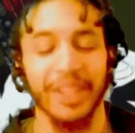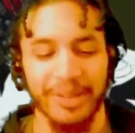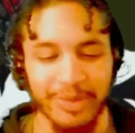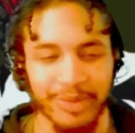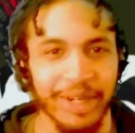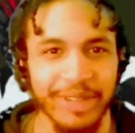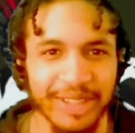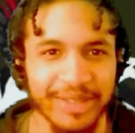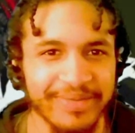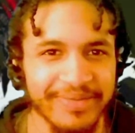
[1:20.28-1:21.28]

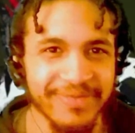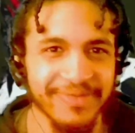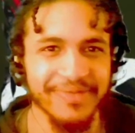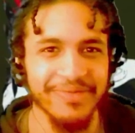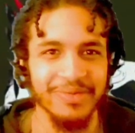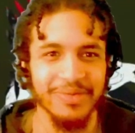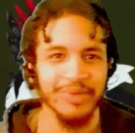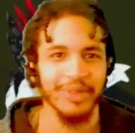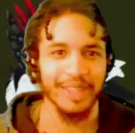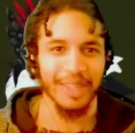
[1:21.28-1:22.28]
welcome,
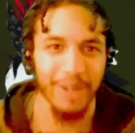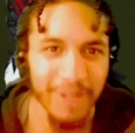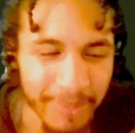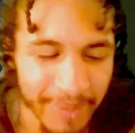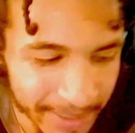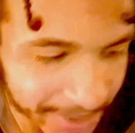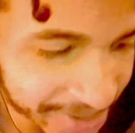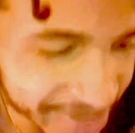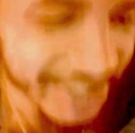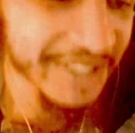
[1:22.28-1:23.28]
early people,
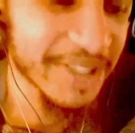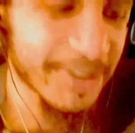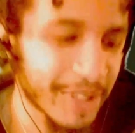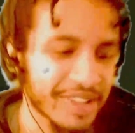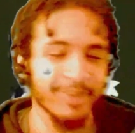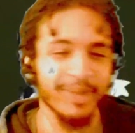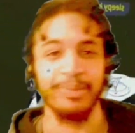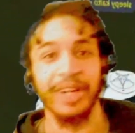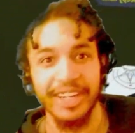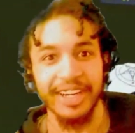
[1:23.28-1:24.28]
because it's supposed to be
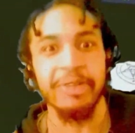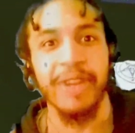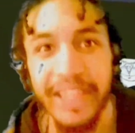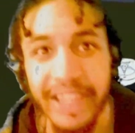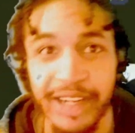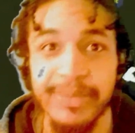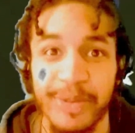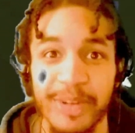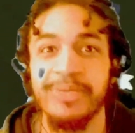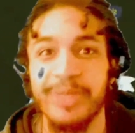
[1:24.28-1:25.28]
Monday right now. I'm
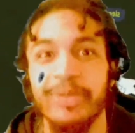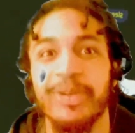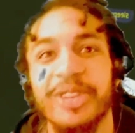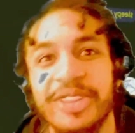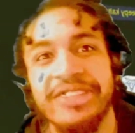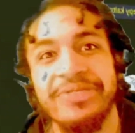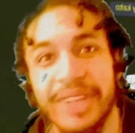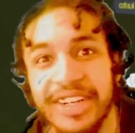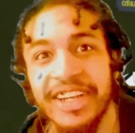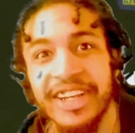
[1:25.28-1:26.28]
supposed to be recording this
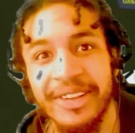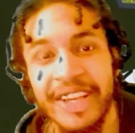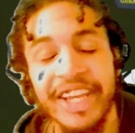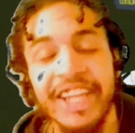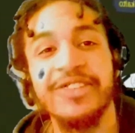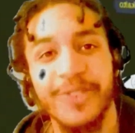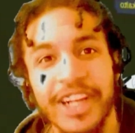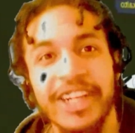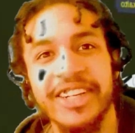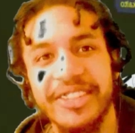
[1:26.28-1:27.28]
Monday. It's
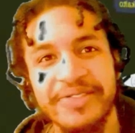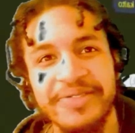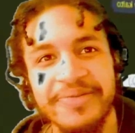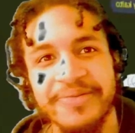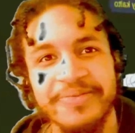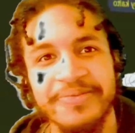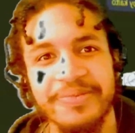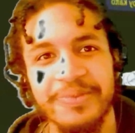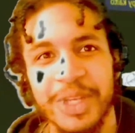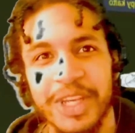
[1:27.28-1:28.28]
Friday.
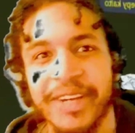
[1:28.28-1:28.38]
Yeah.